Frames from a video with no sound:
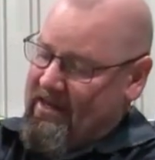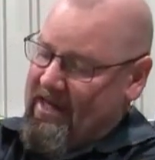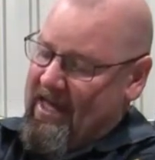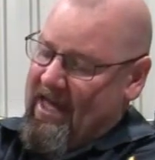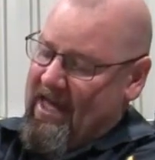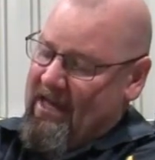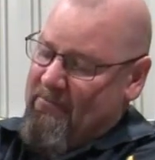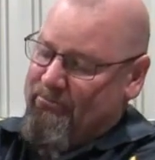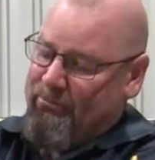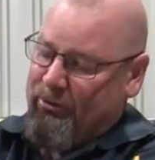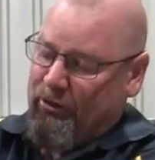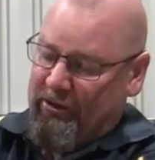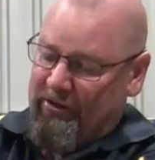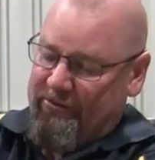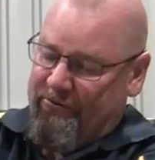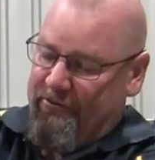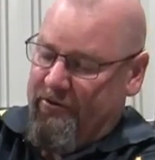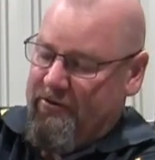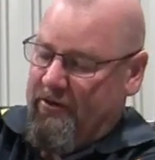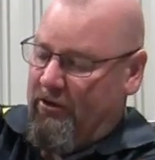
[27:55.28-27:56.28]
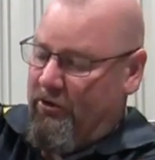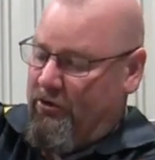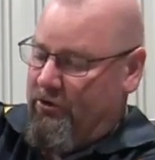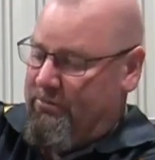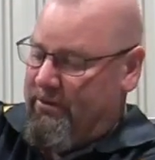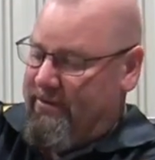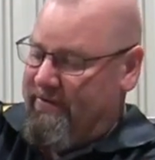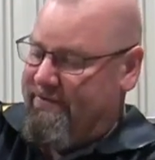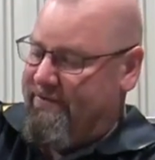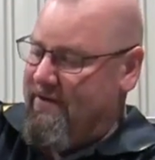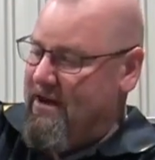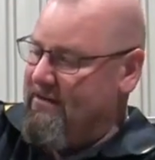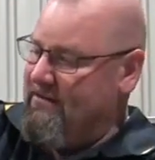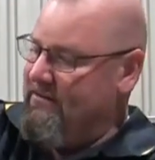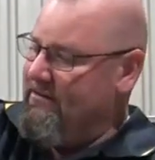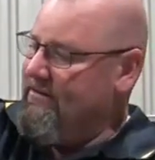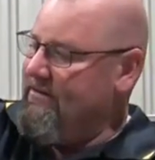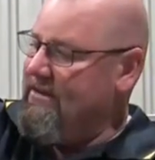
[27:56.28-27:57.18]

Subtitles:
and pull it through the loop at the front.